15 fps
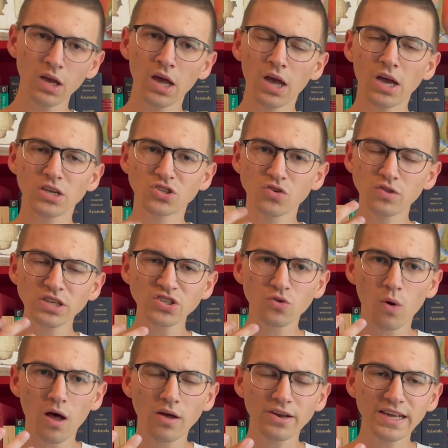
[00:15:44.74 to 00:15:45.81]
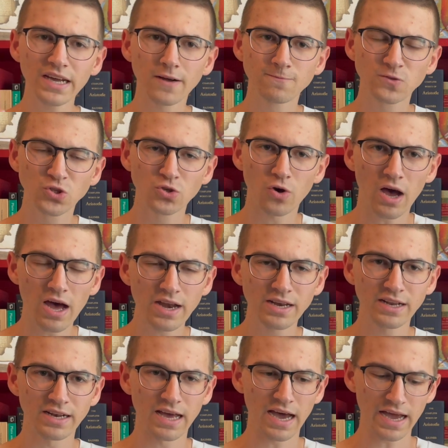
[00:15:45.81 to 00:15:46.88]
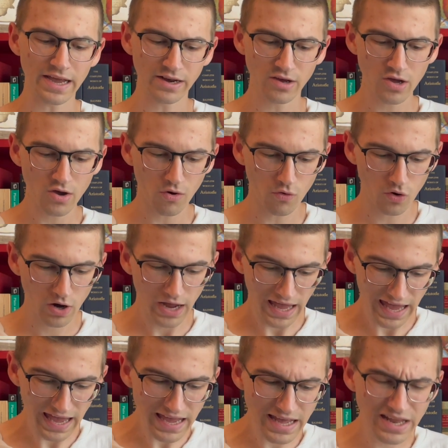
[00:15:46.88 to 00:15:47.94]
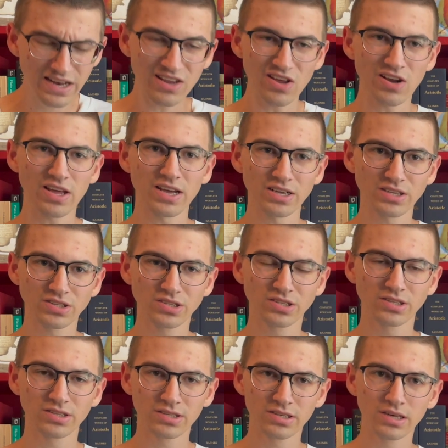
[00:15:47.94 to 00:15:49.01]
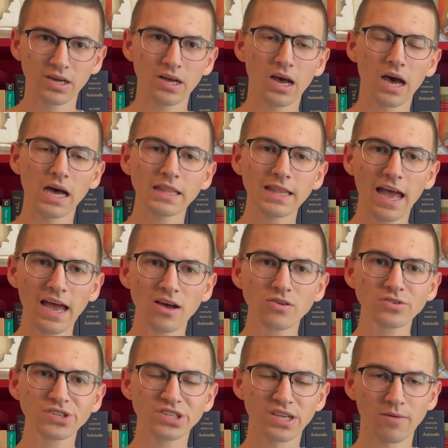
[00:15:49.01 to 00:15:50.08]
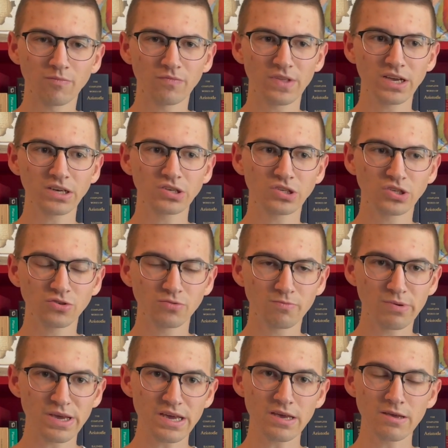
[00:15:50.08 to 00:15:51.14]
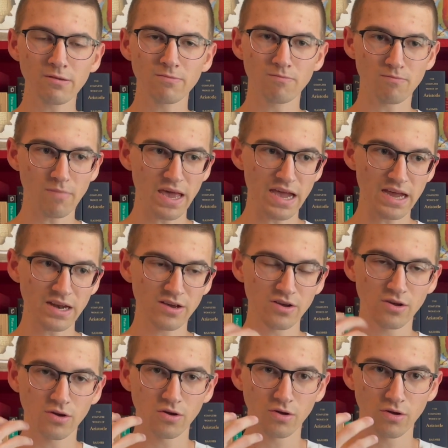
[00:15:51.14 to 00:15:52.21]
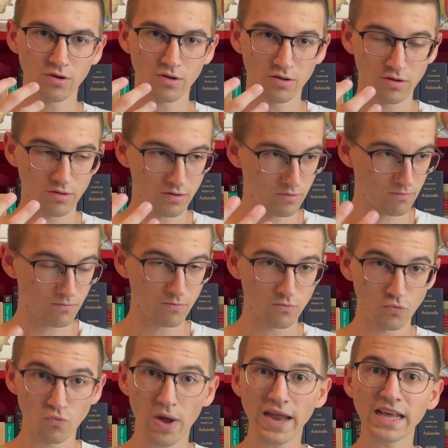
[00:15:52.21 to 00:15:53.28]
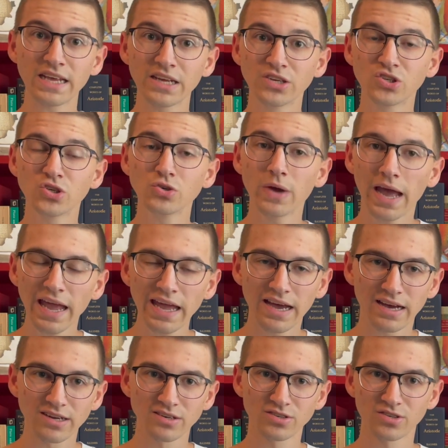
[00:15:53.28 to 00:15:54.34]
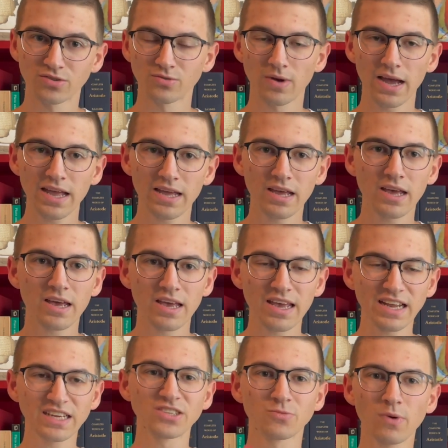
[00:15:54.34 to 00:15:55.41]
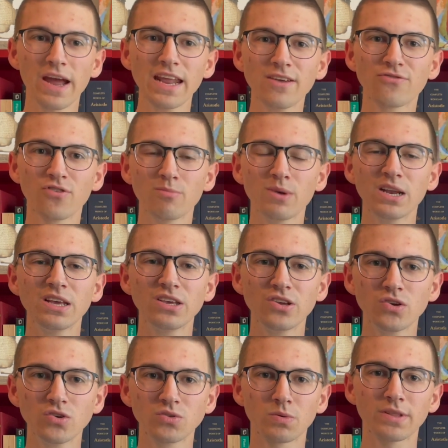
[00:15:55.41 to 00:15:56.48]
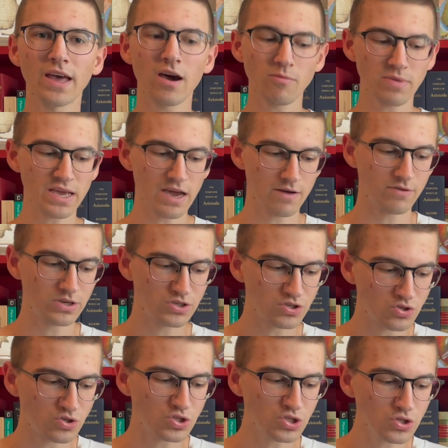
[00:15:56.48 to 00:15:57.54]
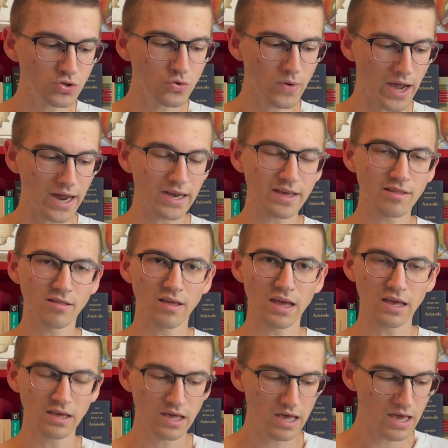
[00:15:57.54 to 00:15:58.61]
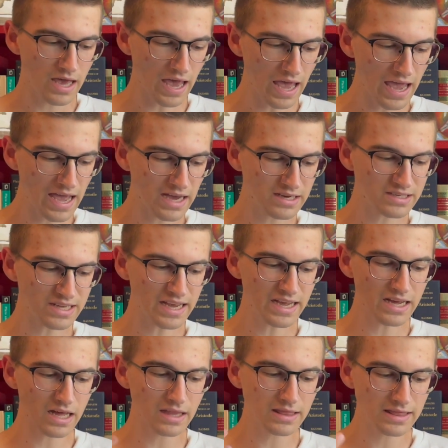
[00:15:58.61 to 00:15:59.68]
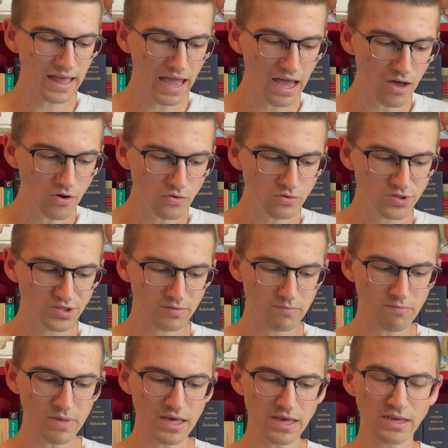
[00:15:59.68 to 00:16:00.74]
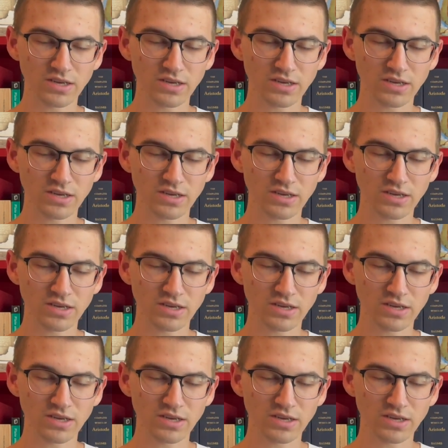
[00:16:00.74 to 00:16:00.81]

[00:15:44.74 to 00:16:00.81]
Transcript: So this quality of Zuhandenheit, or handiness, allows something to be made ready to hand, right? It is ready for me to use without me having to do anything. And it allows me